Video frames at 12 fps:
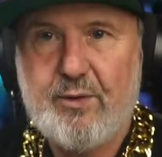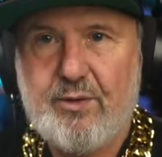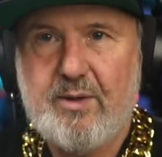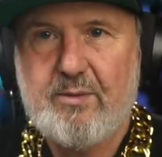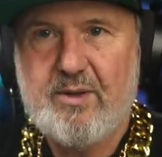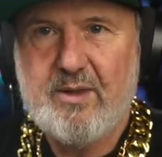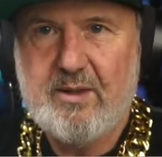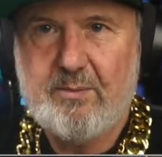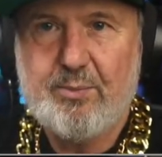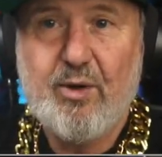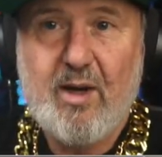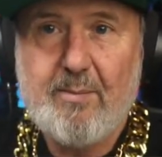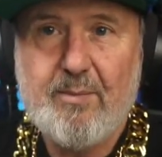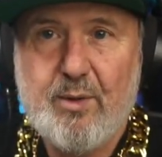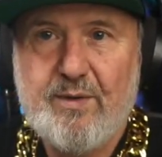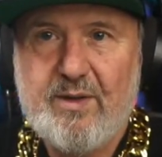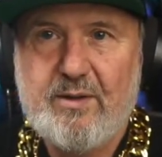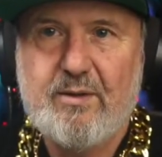for the prime
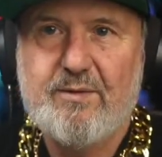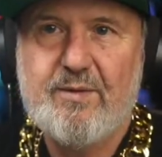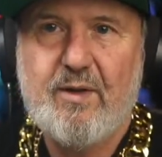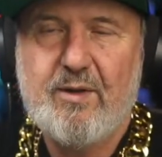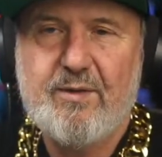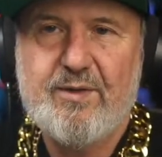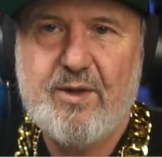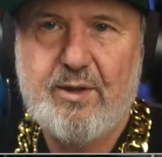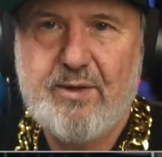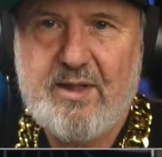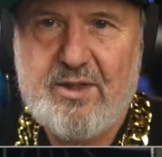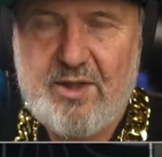mover of solar